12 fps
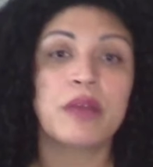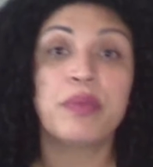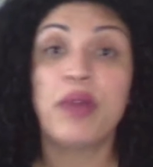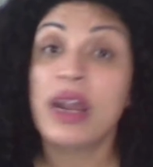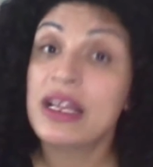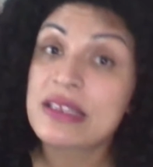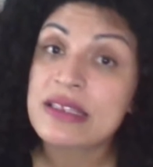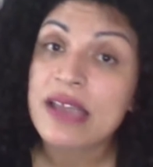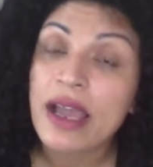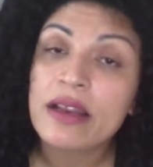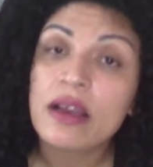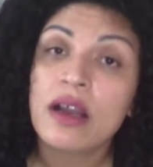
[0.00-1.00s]
our product
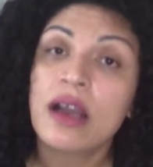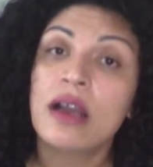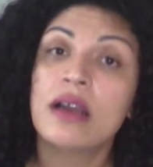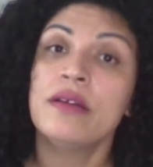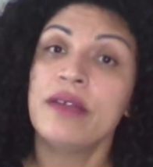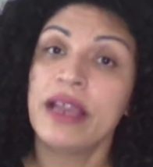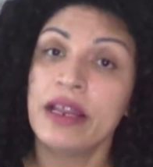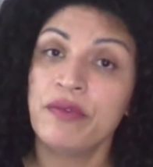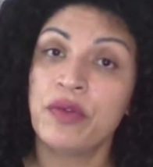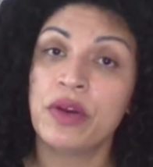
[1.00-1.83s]
design, right?